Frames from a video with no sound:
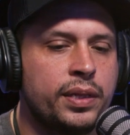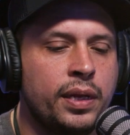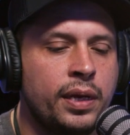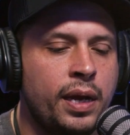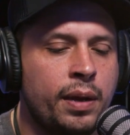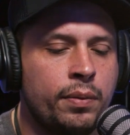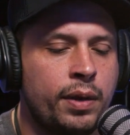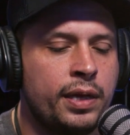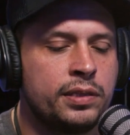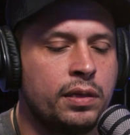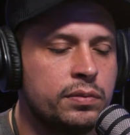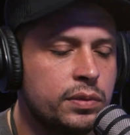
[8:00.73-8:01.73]
But then
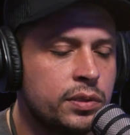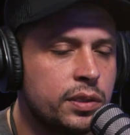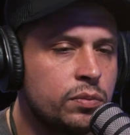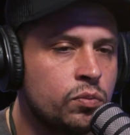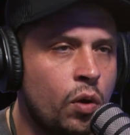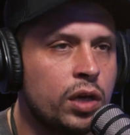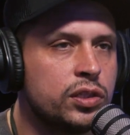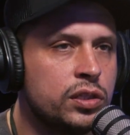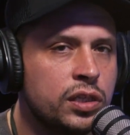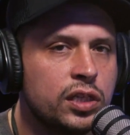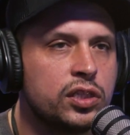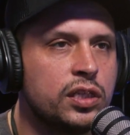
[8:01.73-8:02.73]
as I was
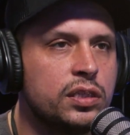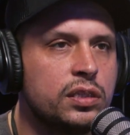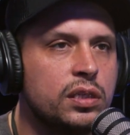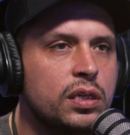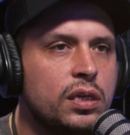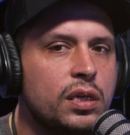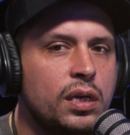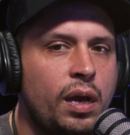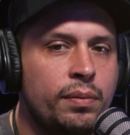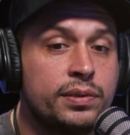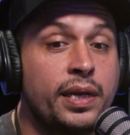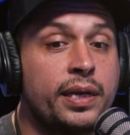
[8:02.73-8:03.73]
washing dishes,
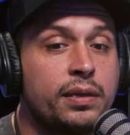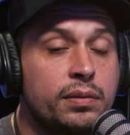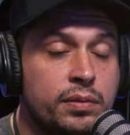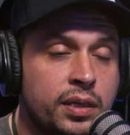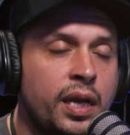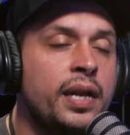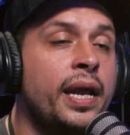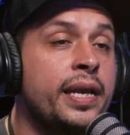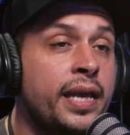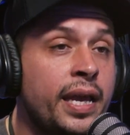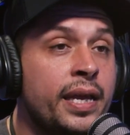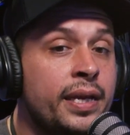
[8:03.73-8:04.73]
I was like, can I
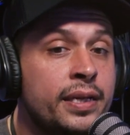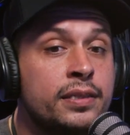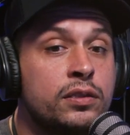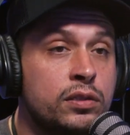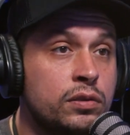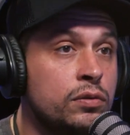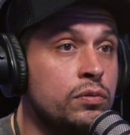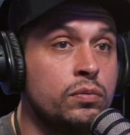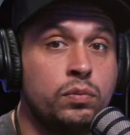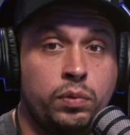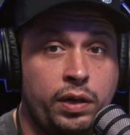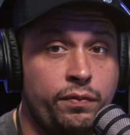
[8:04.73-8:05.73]
get
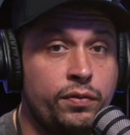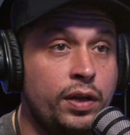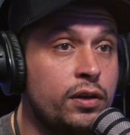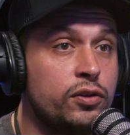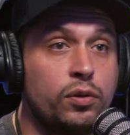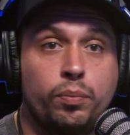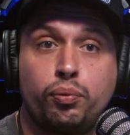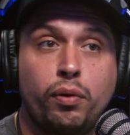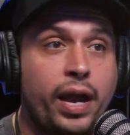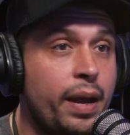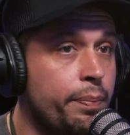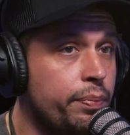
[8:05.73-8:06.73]
into whatever they're doing?
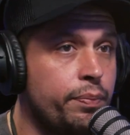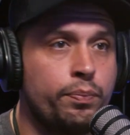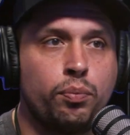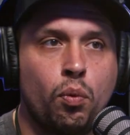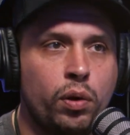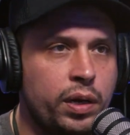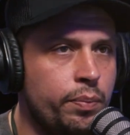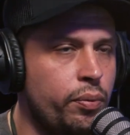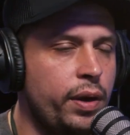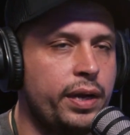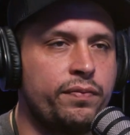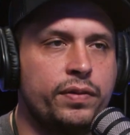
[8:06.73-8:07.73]
Prep, morning
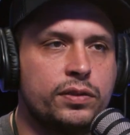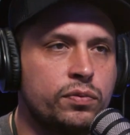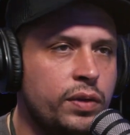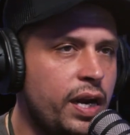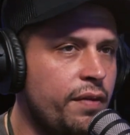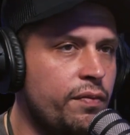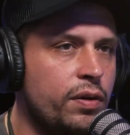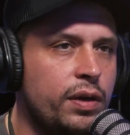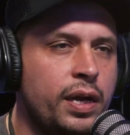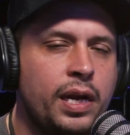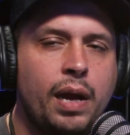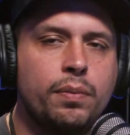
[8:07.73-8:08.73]
breakfast, whatever.
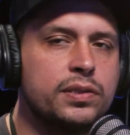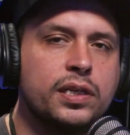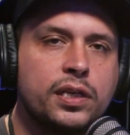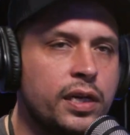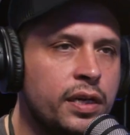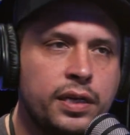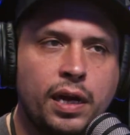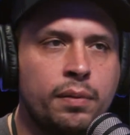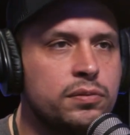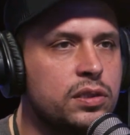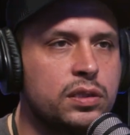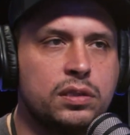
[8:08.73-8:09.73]
And I wasn't good.
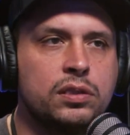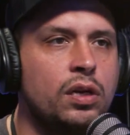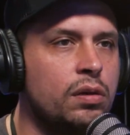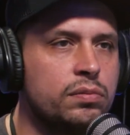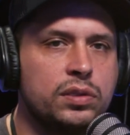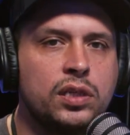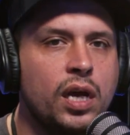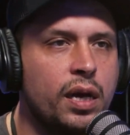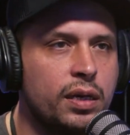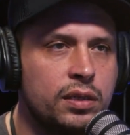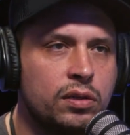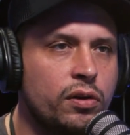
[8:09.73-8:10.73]
I was just, I was
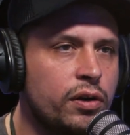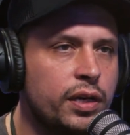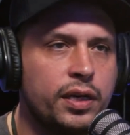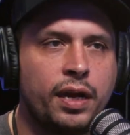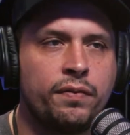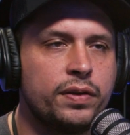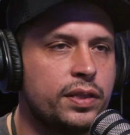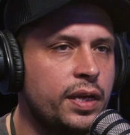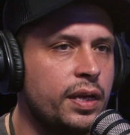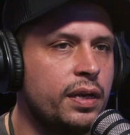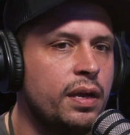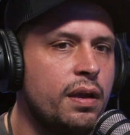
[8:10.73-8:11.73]
young and learning
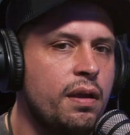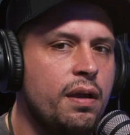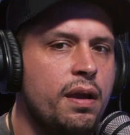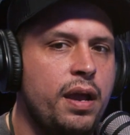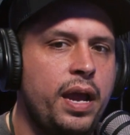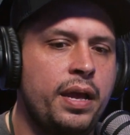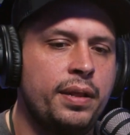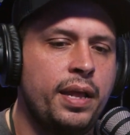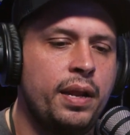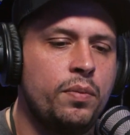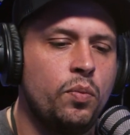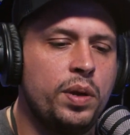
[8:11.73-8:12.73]
everything.
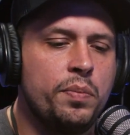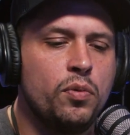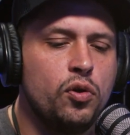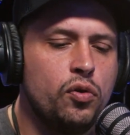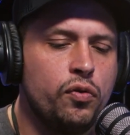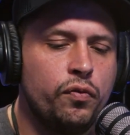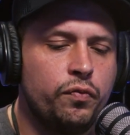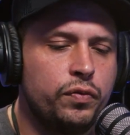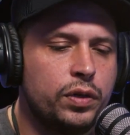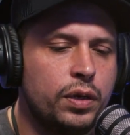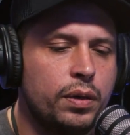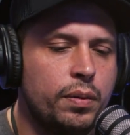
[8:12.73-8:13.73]
And then we
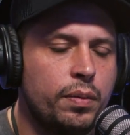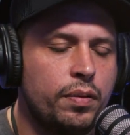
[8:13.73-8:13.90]
moved